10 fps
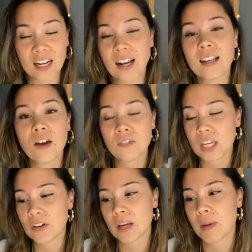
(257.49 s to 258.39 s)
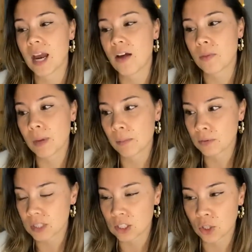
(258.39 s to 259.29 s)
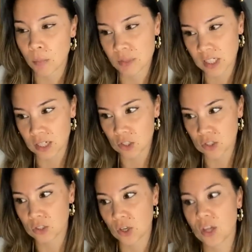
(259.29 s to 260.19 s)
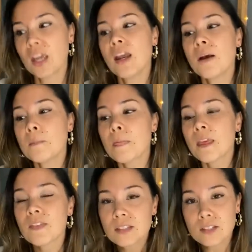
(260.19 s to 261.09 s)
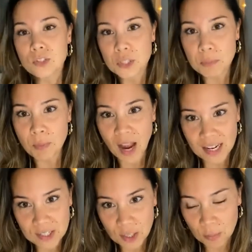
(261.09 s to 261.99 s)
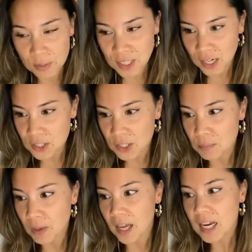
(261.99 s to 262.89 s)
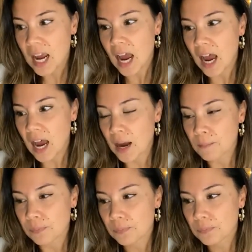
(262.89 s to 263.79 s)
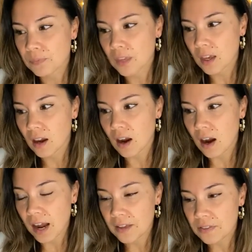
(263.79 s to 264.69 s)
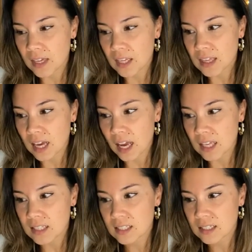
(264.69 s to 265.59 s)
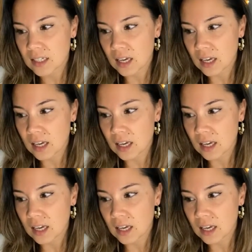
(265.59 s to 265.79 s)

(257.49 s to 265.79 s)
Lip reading: And I love hearing about other people's interpretations. So this is just my interpretation, but I think that